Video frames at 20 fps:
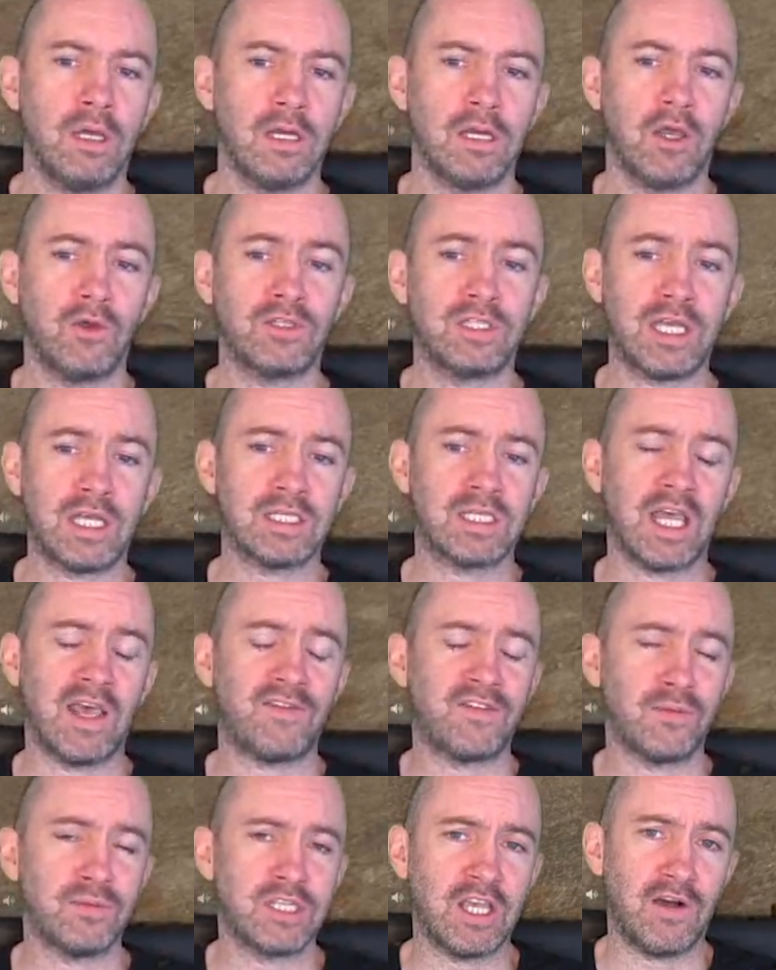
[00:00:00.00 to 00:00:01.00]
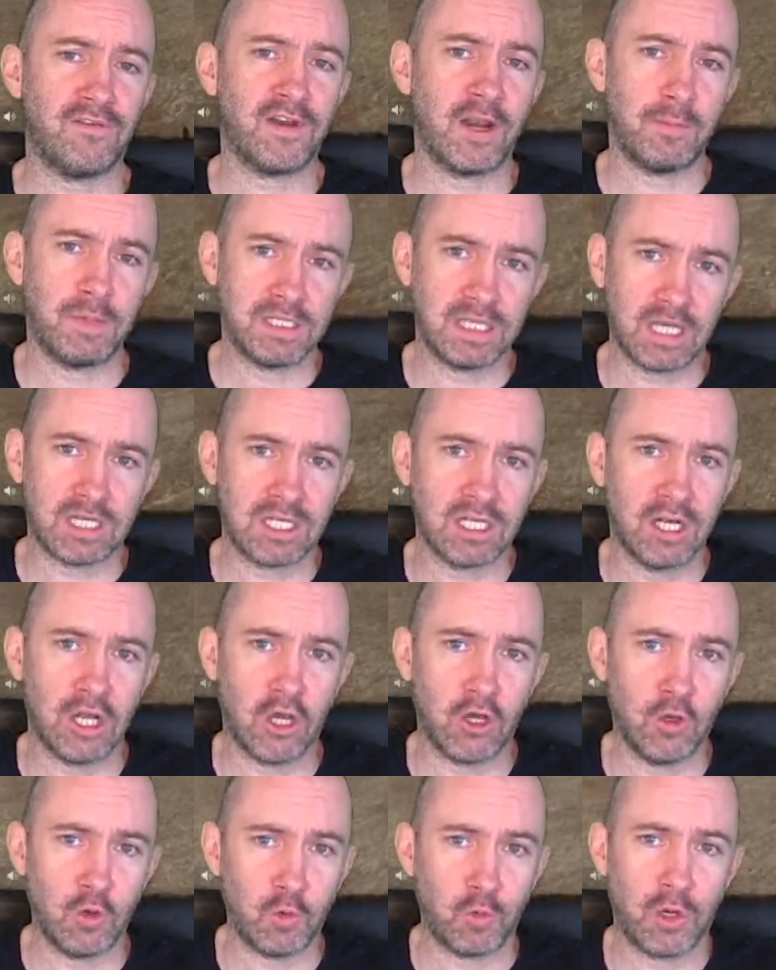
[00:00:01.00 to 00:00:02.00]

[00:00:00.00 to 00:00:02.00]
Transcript: Now, Sid's left himself in a position now